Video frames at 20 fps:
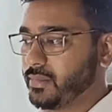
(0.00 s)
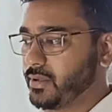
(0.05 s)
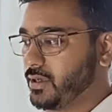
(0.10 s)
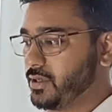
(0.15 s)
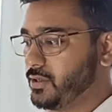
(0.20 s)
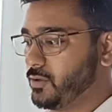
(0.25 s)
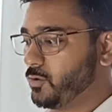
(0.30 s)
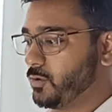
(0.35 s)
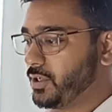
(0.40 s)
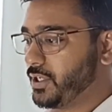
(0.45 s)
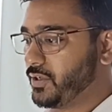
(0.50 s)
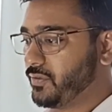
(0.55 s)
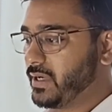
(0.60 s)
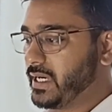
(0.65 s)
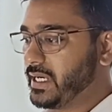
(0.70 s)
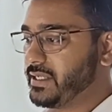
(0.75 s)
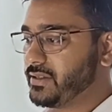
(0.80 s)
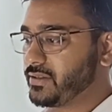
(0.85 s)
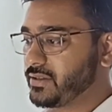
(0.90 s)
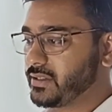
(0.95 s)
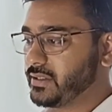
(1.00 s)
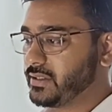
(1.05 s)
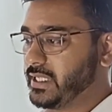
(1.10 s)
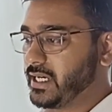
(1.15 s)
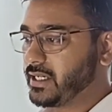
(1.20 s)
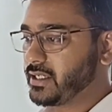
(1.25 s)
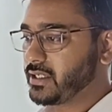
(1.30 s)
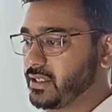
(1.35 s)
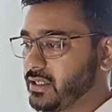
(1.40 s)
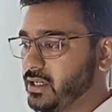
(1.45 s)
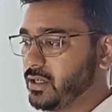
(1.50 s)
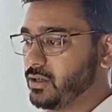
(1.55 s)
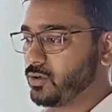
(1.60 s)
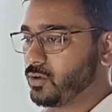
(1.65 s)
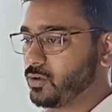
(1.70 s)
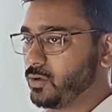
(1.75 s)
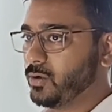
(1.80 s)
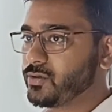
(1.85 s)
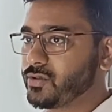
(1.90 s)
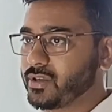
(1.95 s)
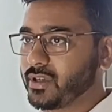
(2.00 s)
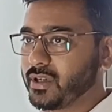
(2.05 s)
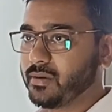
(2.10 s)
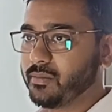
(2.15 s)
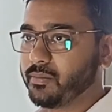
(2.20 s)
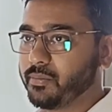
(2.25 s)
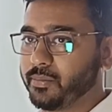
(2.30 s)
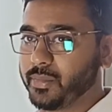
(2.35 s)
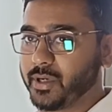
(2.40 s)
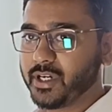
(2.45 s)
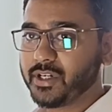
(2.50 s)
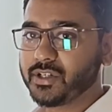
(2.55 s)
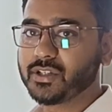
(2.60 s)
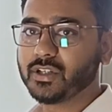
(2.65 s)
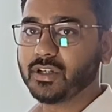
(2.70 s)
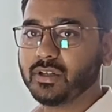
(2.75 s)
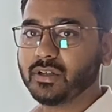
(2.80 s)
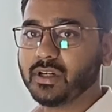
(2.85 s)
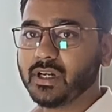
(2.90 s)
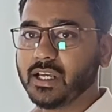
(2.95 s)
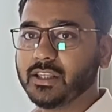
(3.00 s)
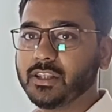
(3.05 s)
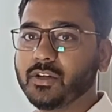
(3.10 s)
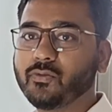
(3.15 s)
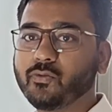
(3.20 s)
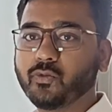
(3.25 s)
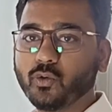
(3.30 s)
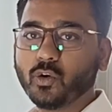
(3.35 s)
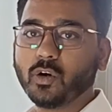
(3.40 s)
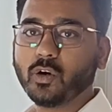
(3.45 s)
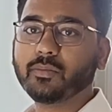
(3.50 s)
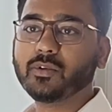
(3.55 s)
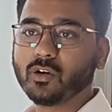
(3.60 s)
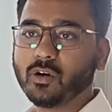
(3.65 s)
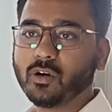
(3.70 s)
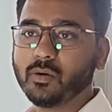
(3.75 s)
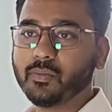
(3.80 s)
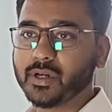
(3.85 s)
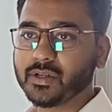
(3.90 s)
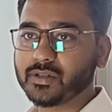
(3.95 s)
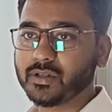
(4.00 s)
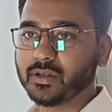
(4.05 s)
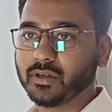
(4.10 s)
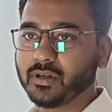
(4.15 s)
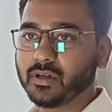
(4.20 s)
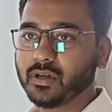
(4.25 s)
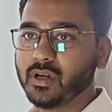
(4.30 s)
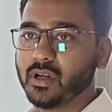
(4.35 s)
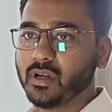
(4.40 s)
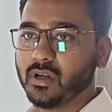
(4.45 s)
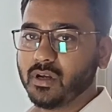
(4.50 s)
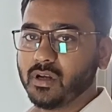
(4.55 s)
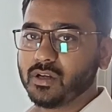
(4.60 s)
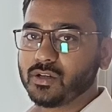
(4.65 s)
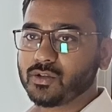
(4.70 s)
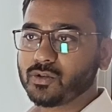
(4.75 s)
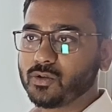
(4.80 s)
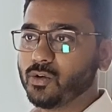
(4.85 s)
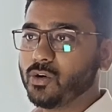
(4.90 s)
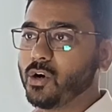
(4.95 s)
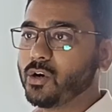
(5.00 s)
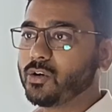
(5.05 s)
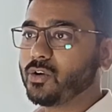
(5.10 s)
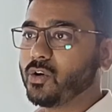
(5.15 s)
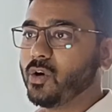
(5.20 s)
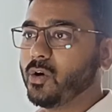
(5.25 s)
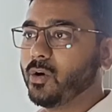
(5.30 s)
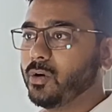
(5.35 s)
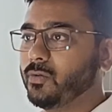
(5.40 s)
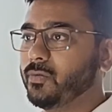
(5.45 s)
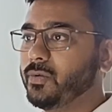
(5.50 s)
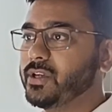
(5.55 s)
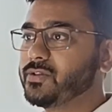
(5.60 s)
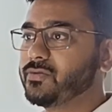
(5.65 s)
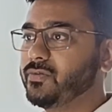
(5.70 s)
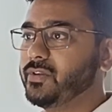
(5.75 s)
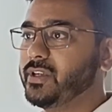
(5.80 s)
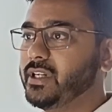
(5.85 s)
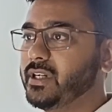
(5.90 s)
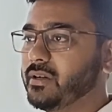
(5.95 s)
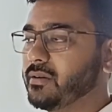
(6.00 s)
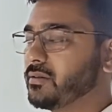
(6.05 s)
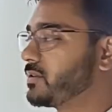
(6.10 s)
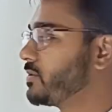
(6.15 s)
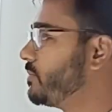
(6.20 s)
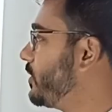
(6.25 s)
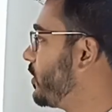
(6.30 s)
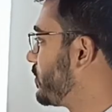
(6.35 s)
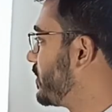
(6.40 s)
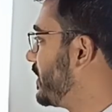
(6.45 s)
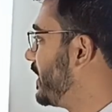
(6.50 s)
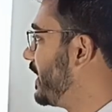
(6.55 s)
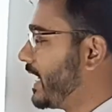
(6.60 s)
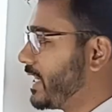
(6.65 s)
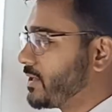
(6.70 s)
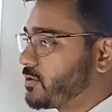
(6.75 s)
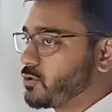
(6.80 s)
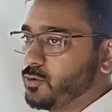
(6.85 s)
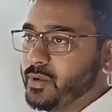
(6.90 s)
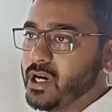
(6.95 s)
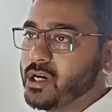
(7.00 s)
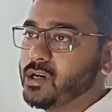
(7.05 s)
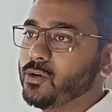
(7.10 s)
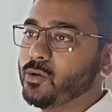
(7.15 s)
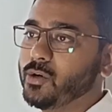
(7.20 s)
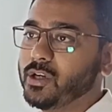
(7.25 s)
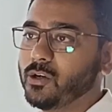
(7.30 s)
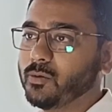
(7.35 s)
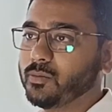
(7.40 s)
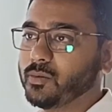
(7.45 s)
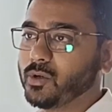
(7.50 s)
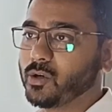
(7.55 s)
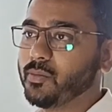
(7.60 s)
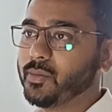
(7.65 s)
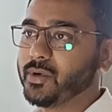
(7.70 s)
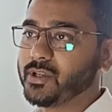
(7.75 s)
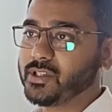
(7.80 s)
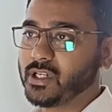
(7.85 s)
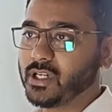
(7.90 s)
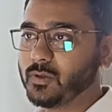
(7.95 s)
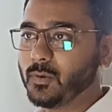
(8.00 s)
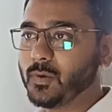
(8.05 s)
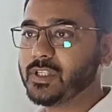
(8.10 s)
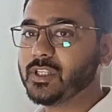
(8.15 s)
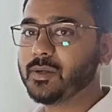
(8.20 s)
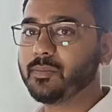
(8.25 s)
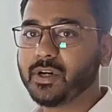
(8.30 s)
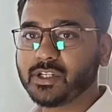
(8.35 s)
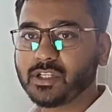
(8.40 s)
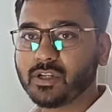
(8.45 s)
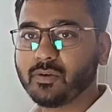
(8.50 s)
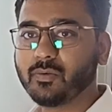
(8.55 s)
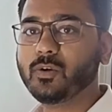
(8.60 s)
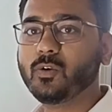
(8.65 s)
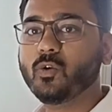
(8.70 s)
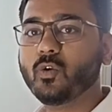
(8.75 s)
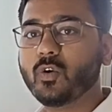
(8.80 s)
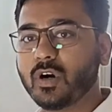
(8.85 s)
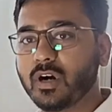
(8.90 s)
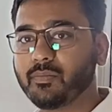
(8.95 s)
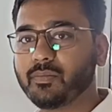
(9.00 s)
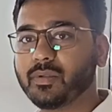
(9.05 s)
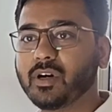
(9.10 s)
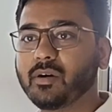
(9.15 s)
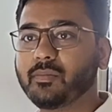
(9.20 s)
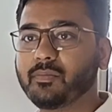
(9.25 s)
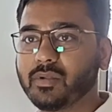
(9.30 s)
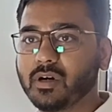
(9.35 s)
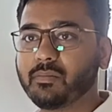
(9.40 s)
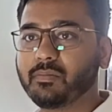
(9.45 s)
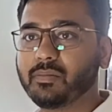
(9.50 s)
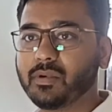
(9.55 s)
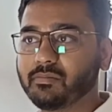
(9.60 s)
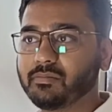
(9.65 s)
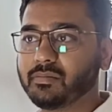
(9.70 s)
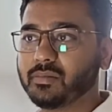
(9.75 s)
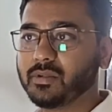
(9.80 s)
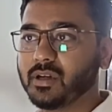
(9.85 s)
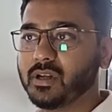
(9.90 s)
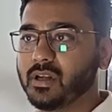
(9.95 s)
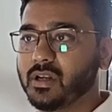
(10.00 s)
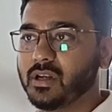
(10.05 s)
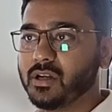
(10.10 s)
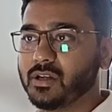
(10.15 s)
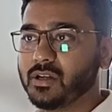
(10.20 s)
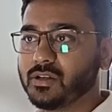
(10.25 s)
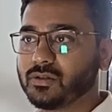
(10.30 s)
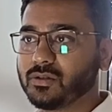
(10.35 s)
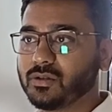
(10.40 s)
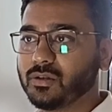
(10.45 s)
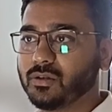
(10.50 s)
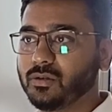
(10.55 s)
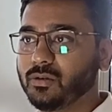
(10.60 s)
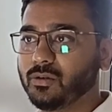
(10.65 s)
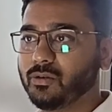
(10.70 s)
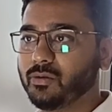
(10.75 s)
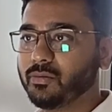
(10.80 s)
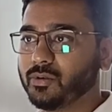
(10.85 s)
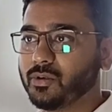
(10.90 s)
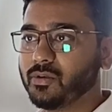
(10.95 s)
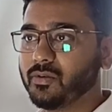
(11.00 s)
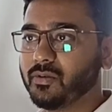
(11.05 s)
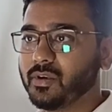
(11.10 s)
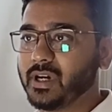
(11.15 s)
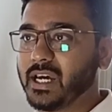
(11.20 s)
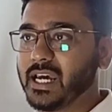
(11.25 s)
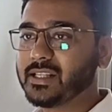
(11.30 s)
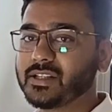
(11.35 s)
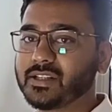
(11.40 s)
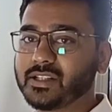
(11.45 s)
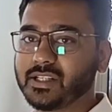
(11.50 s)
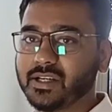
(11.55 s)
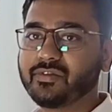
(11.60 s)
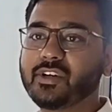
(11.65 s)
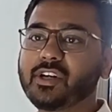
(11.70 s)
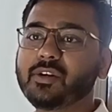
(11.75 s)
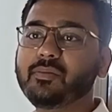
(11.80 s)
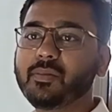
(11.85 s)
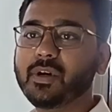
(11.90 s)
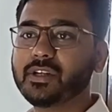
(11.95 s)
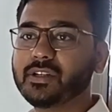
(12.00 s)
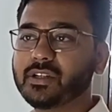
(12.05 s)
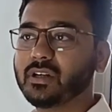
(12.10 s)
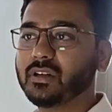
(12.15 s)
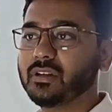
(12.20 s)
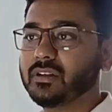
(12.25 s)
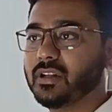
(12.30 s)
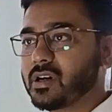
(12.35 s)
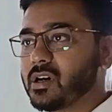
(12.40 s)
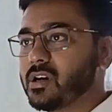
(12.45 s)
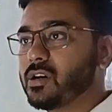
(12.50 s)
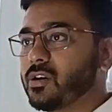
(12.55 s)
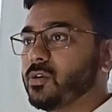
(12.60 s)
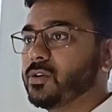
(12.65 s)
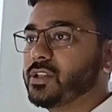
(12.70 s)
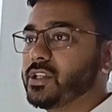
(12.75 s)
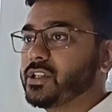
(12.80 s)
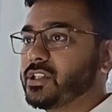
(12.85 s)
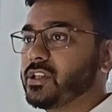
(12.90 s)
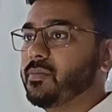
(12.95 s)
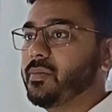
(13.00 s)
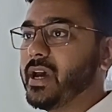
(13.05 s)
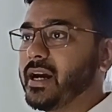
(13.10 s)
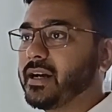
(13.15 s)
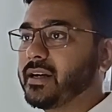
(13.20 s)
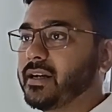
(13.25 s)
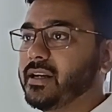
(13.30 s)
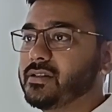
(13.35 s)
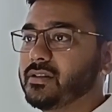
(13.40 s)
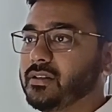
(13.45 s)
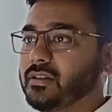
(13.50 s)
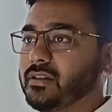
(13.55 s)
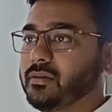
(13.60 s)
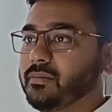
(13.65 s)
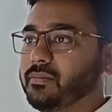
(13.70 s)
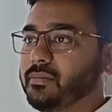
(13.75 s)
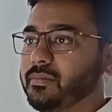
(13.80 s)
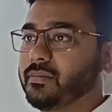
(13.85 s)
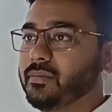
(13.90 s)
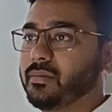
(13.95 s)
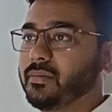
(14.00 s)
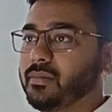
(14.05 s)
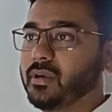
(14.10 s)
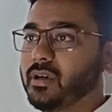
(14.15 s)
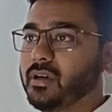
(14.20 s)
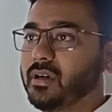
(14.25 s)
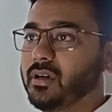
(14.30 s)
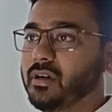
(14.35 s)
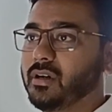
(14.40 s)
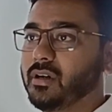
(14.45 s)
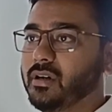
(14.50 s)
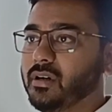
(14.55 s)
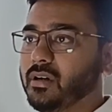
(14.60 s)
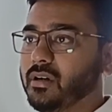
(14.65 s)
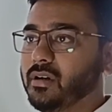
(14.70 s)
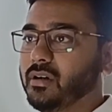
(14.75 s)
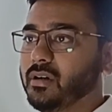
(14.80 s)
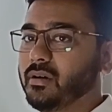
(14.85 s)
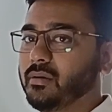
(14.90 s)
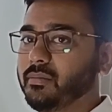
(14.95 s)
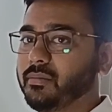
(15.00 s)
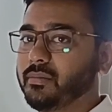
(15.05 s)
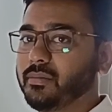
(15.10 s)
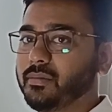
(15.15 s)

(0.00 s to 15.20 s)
device that controls pressure and the flow of the compressor. So not always we need, because there has to be unloading of the compressor, otherwise the pressure will go up, up, up, up. So as a safety measure, the control system act as a uh,